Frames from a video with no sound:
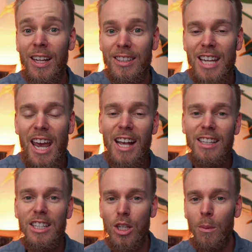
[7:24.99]

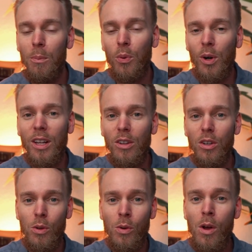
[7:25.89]
daily to bring
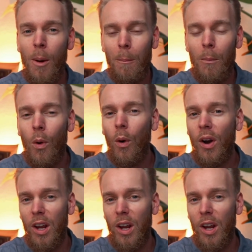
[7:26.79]
you more